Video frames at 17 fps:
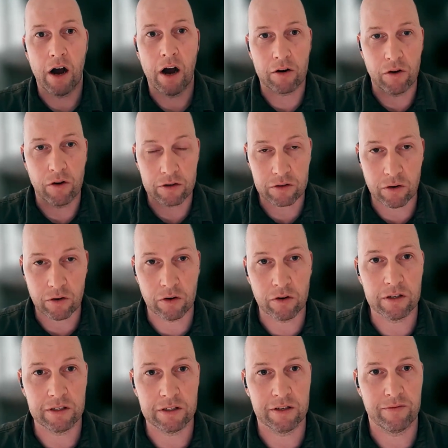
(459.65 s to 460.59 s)
across
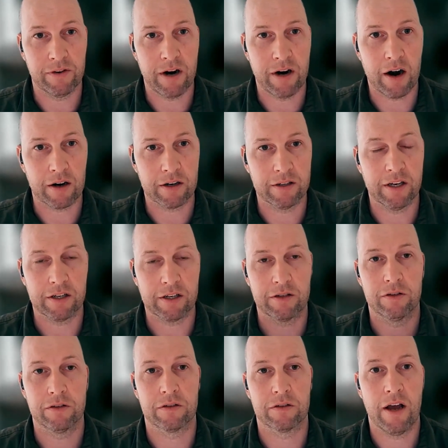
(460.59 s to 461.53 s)
all these different
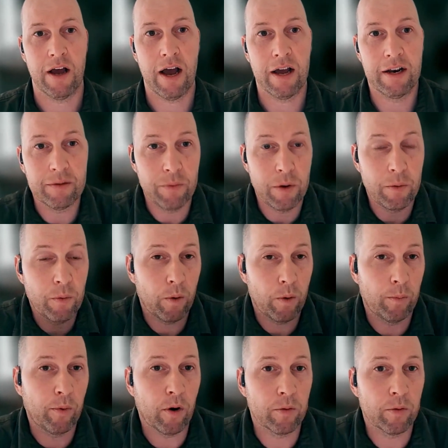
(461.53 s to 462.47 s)
architectures, and then we will
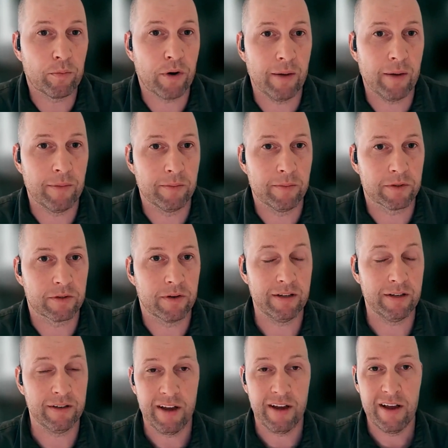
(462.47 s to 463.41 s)
report problems,
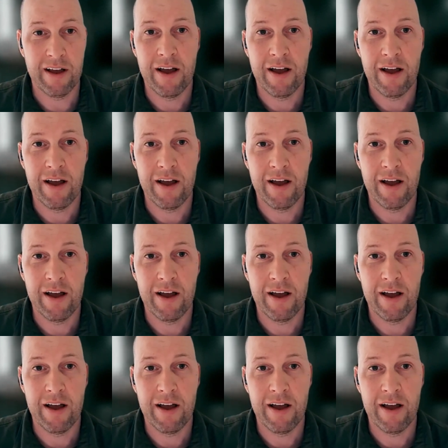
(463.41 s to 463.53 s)
right?